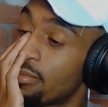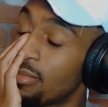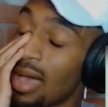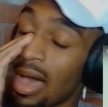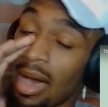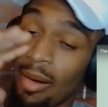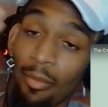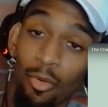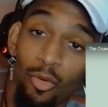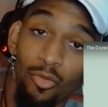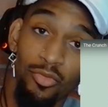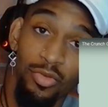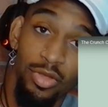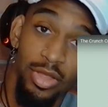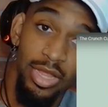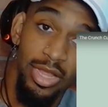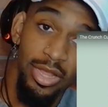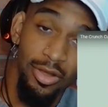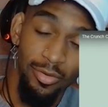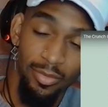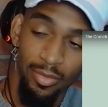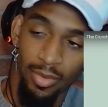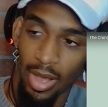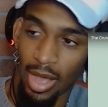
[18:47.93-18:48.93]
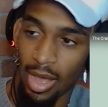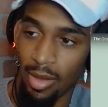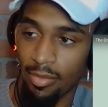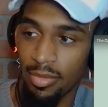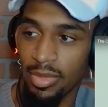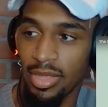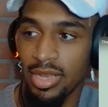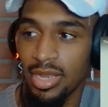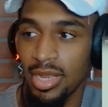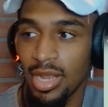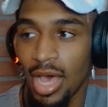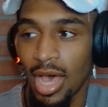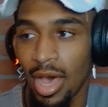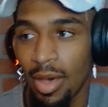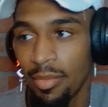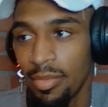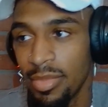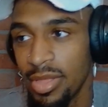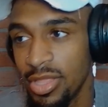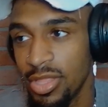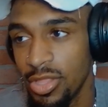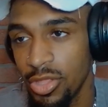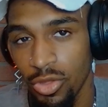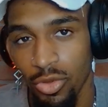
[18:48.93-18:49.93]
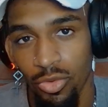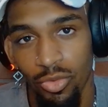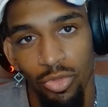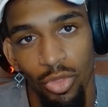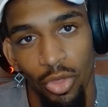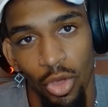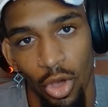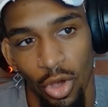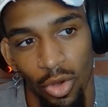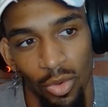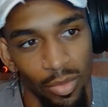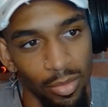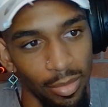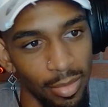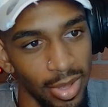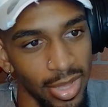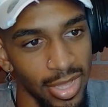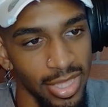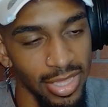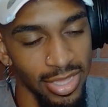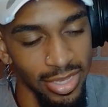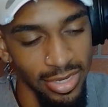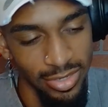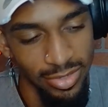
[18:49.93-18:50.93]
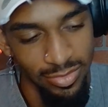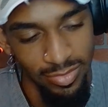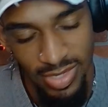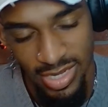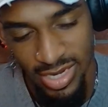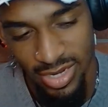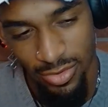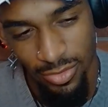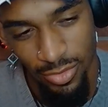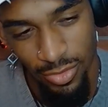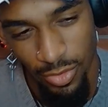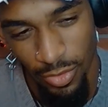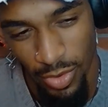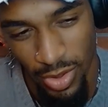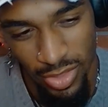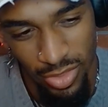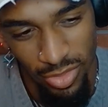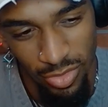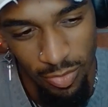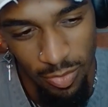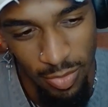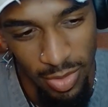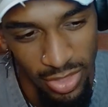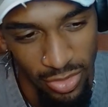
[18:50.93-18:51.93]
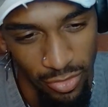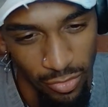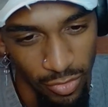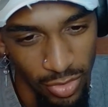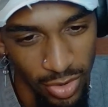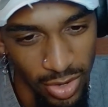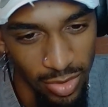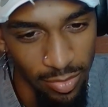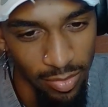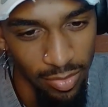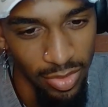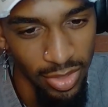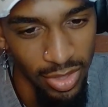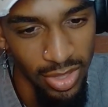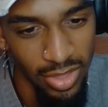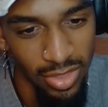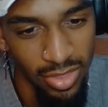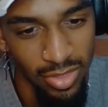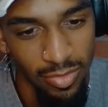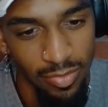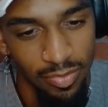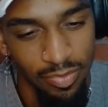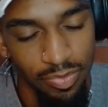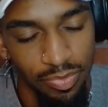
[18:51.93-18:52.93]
over here, I'm in Utah with my kingdom, I don't know, I just picked a random place,